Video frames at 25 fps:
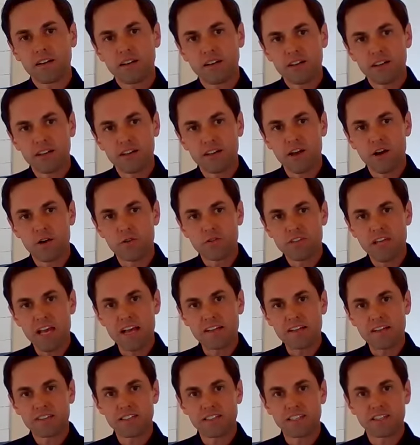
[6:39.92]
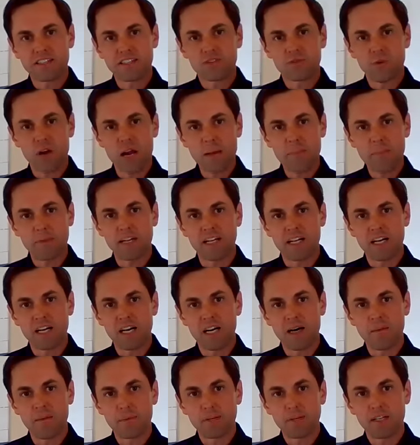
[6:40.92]
you know, testing is ramping
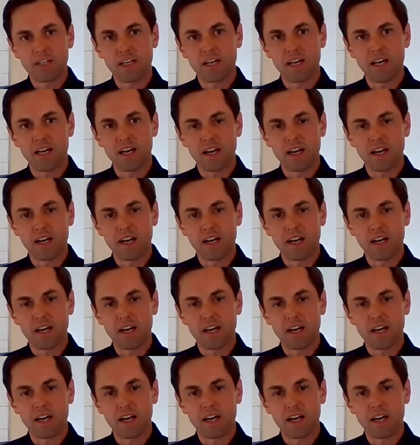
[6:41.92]
up.